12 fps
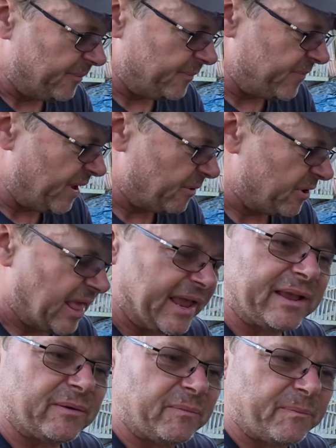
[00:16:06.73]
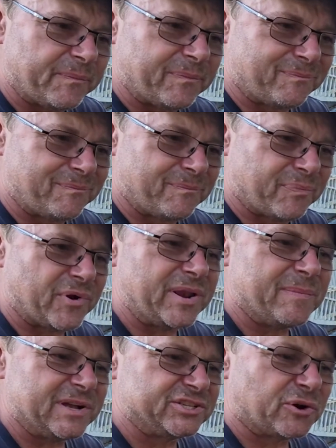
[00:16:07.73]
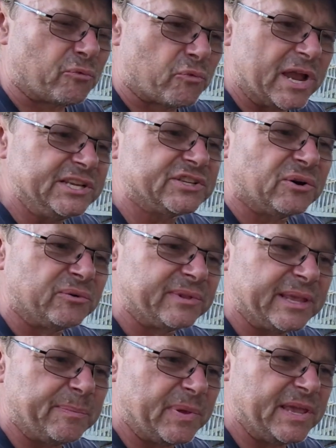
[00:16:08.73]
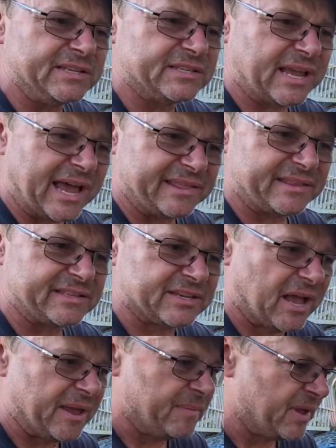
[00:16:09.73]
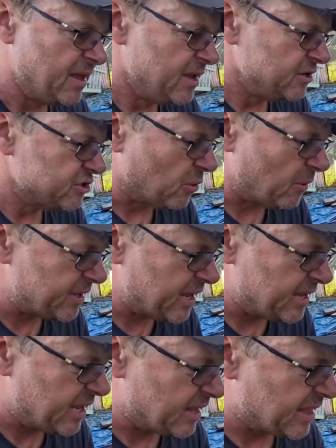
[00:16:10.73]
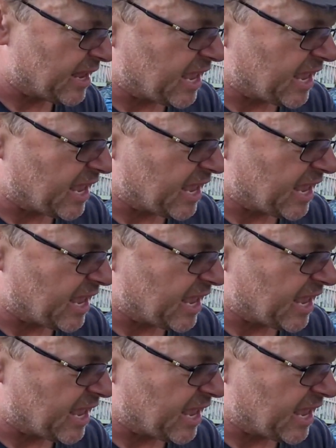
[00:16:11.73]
They were like pretty much a race only piece at the time. So what they did, they